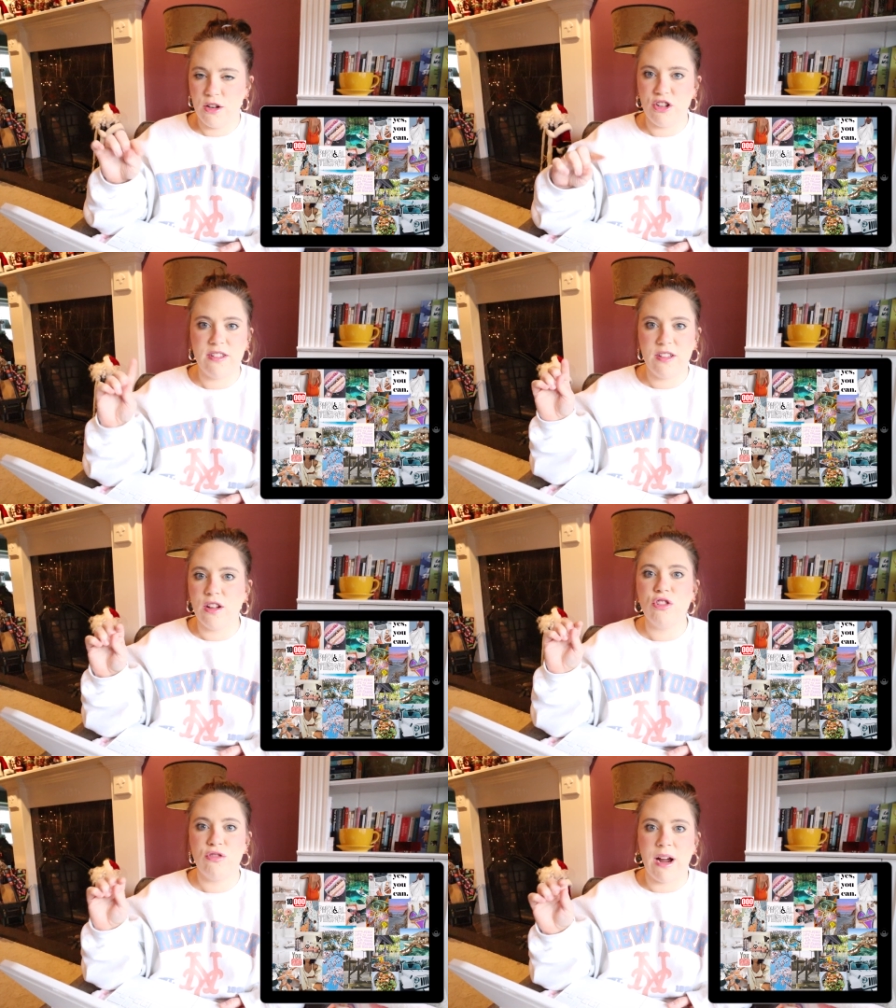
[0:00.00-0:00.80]
just
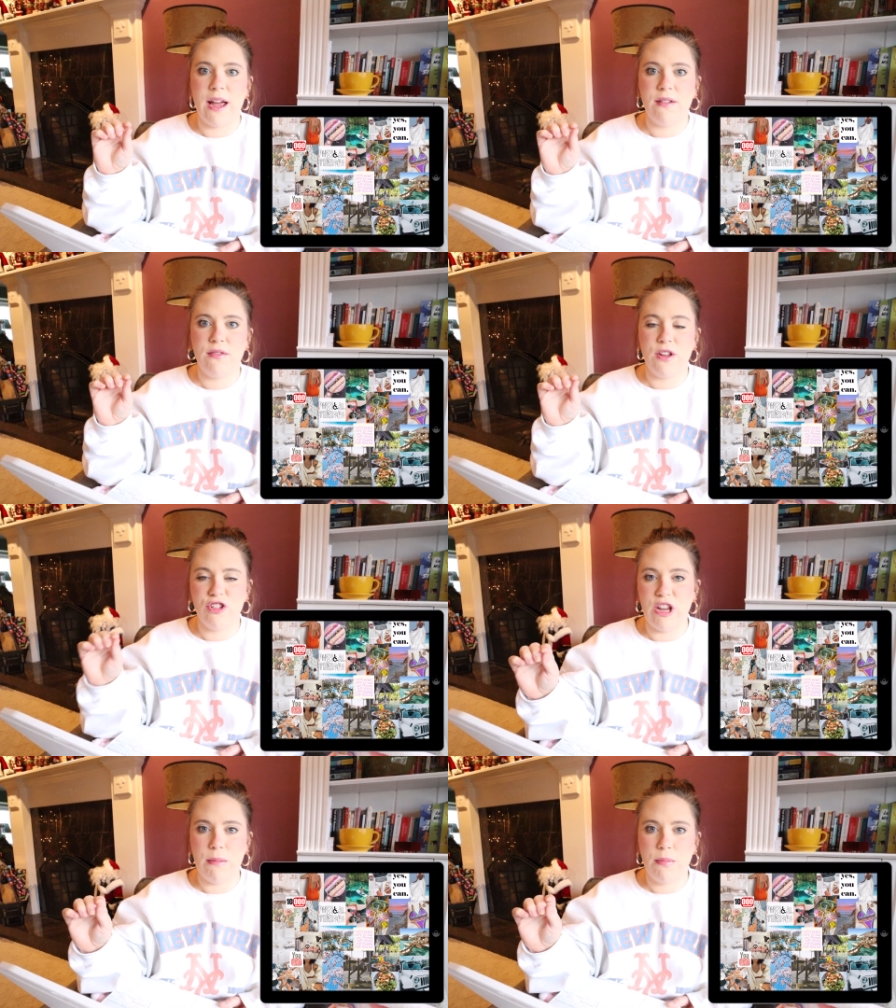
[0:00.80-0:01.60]
still drive a
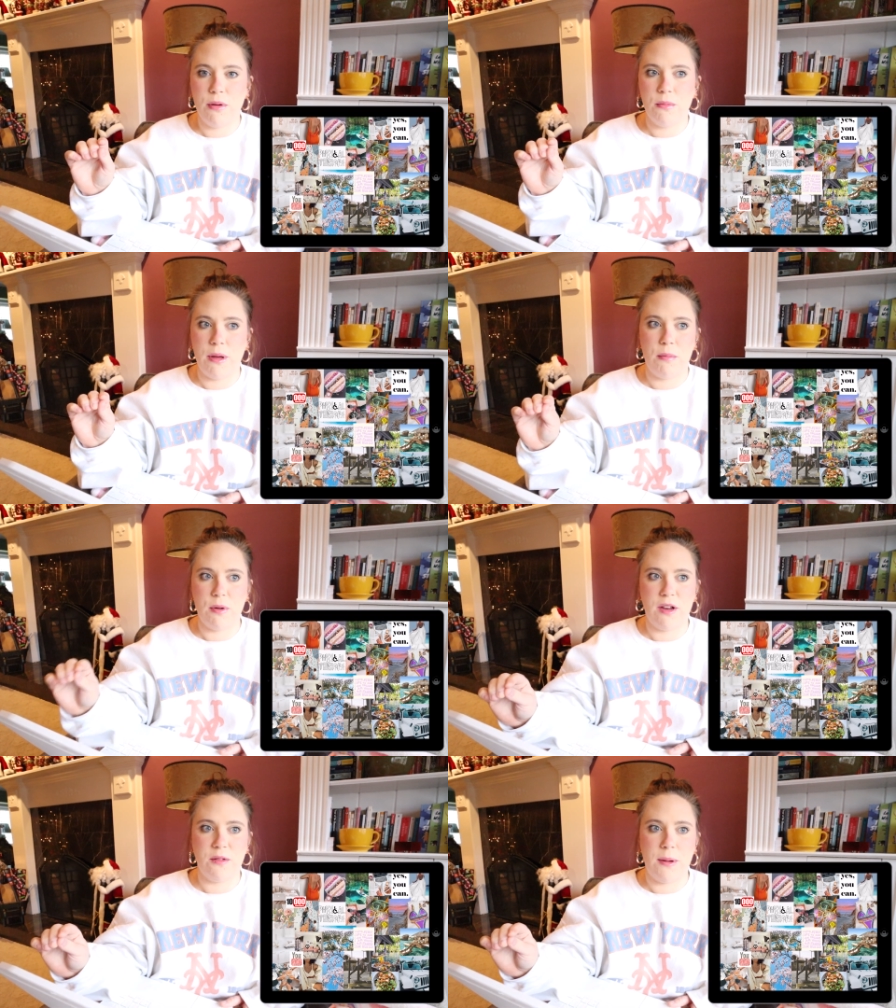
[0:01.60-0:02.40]
Jeep like
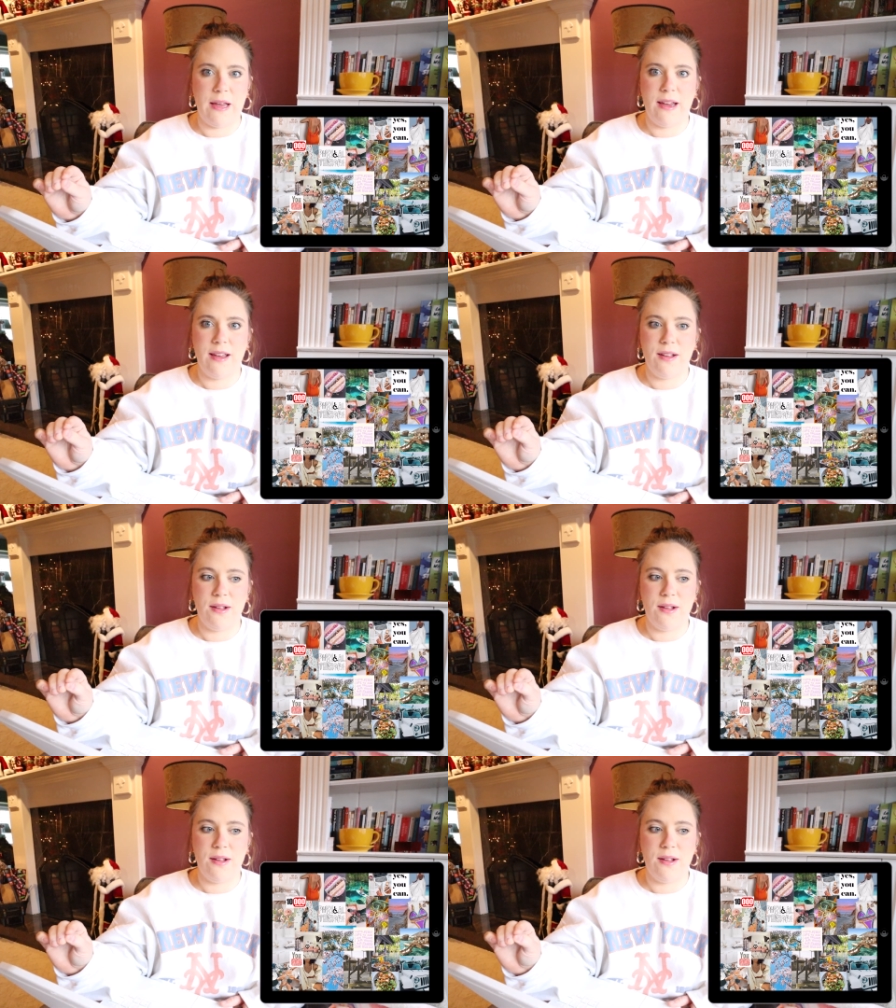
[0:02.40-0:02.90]
brings me